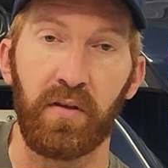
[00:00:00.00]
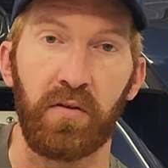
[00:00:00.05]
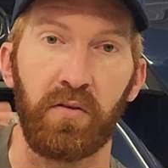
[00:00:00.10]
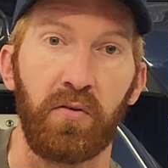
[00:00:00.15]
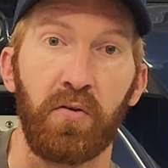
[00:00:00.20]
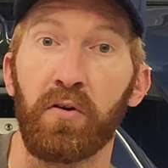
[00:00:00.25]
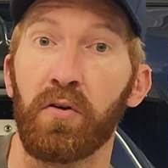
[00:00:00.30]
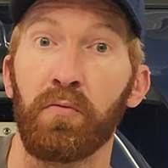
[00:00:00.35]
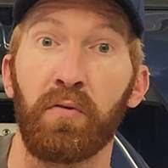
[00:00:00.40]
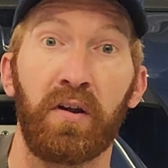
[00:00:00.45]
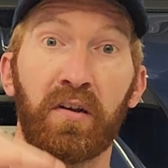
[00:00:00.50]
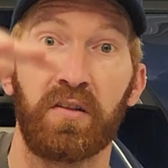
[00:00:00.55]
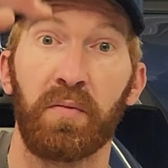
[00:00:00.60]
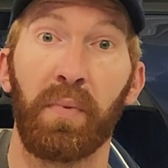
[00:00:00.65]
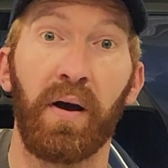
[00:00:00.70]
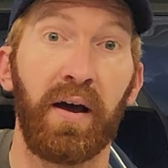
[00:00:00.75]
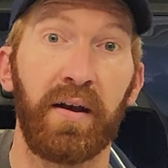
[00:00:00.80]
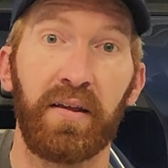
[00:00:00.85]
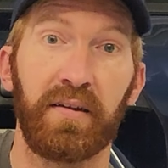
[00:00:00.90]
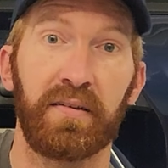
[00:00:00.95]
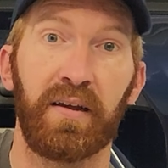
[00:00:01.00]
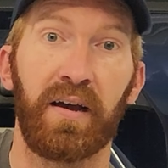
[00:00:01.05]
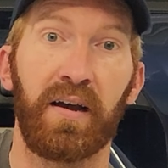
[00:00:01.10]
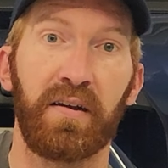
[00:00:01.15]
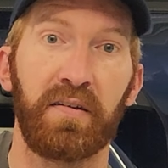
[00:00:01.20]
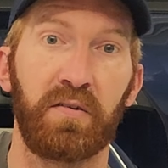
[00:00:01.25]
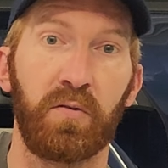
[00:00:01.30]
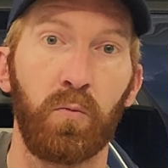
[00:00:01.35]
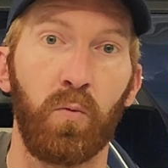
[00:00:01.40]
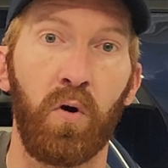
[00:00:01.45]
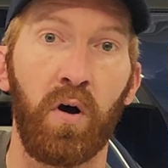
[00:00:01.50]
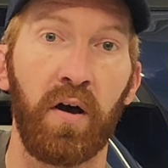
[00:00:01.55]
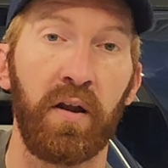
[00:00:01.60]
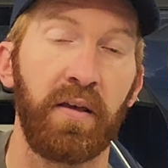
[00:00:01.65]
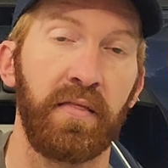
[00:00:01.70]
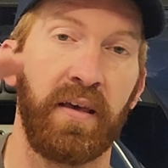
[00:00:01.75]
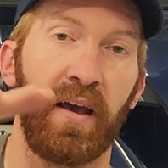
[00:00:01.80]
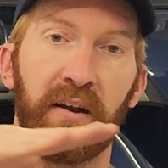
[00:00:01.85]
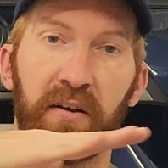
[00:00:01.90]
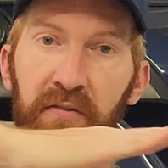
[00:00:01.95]
You could raise the body as high as you want
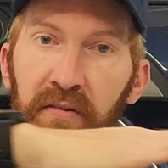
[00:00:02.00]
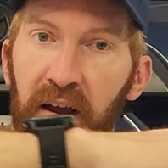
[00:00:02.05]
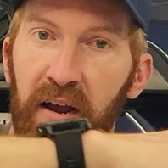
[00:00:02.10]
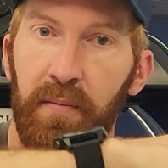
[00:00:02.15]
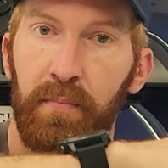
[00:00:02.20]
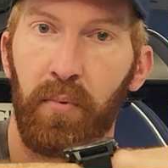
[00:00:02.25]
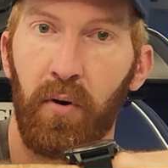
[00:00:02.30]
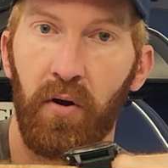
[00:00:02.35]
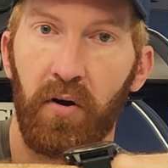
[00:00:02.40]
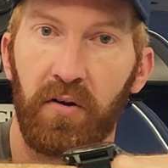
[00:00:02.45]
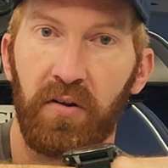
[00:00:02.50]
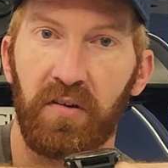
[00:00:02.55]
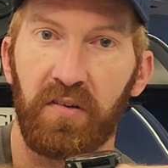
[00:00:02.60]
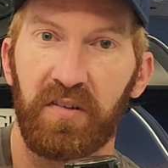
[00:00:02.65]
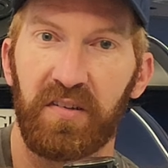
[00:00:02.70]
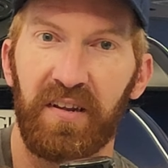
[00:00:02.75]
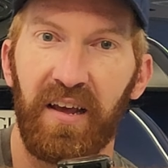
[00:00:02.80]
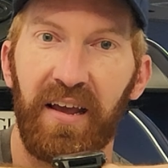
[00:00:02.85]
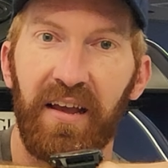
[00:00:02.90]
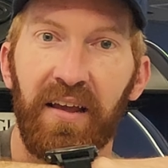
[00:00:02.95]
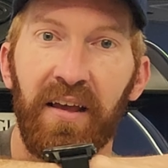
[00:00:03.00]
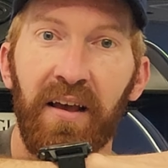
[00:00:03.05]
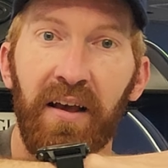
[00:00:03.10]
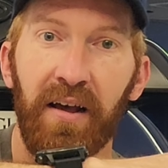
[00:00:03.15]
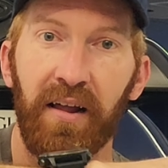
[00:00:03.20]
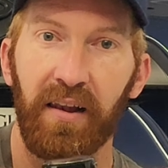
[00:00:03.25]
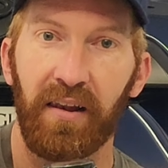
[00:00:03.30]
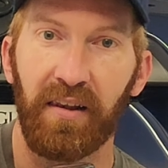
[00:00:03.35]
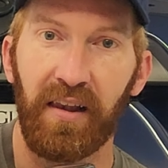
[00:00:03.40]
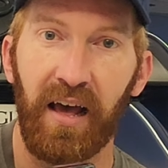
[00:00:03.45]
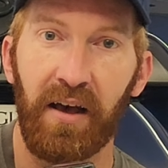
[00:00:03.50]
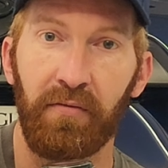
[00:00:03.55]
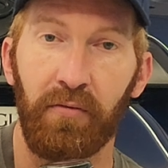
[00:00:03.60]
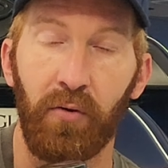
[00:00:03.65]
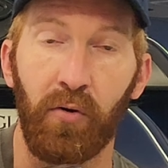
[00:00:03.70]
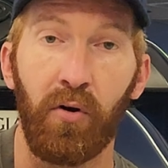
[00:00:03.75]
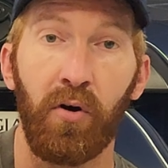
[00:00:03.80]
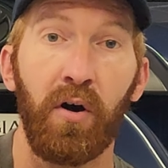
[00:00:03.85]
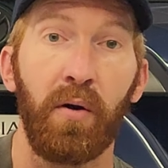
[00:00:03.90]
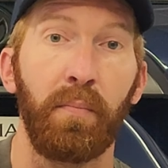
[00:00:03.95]
and that track bar could stay
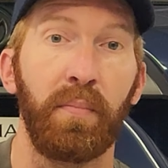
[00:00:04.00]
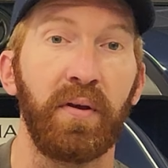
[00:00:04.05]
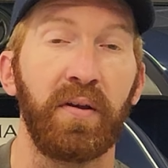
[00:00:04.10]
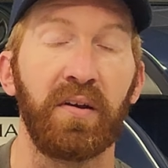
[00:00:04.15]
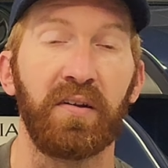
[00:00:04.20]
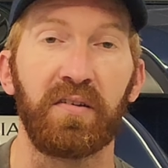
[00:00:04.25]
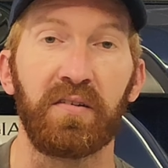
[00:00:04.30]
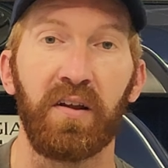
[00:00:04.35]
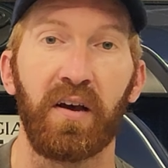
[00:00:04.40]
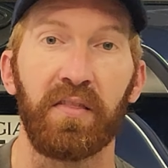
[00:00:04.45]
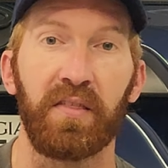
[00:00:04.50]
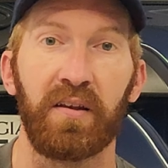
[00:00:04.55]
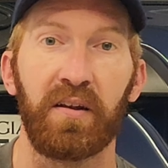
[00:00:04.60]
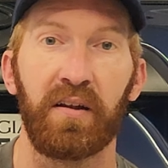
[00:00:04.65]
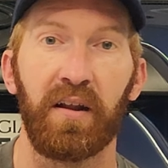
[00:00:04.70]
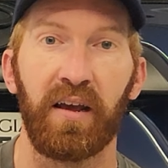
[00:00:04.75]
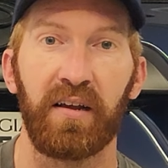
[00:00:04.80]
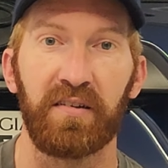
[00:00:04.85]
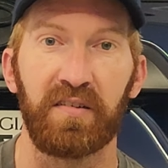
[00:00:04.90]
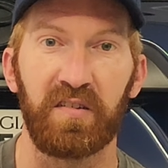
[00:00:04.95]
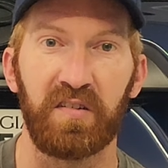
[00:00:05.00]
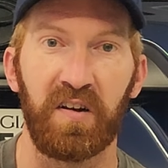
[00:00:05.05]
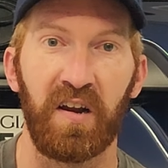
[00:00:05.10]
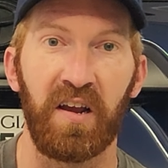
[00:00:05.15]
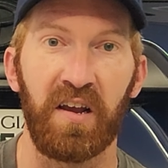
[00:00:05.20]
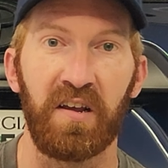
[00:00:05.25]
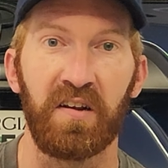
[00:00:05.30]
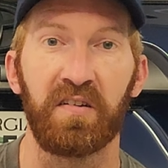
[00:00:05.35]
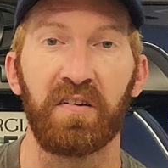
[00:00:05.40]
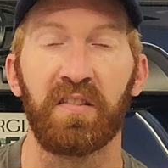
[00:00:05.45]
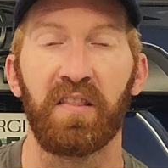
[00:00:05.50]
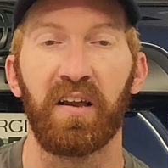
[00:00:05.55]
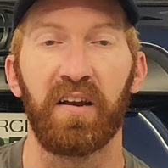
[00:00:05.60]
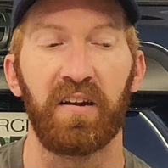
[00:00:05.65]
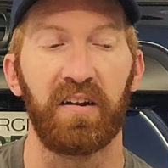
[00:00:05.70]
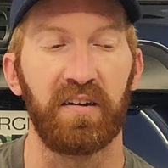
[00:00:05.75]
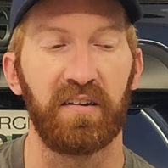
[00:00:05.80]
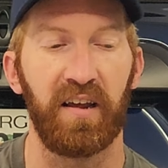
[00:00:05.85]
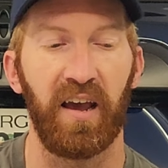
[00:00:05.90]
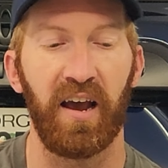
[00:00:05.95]
level because nothing has changed that it
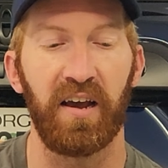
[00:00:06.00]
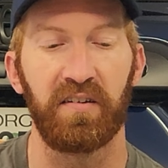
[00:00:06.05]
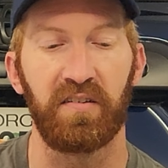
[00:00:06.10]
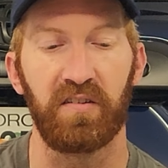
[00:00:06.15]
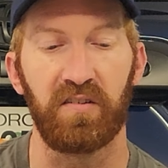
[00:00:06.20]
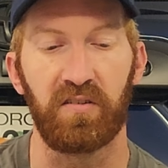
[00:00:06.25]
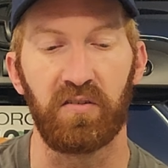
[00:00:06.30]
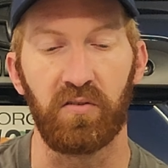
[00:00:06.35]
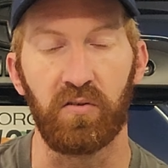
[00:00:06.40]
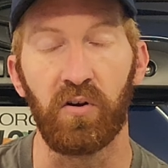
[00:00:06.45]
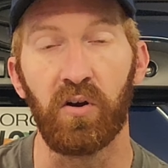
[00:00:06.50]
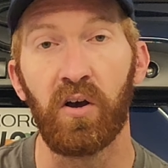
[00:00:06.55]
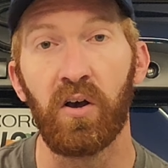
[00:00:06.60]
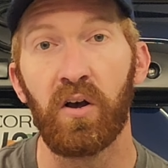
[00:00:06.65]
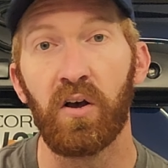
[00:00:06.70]
attaches to.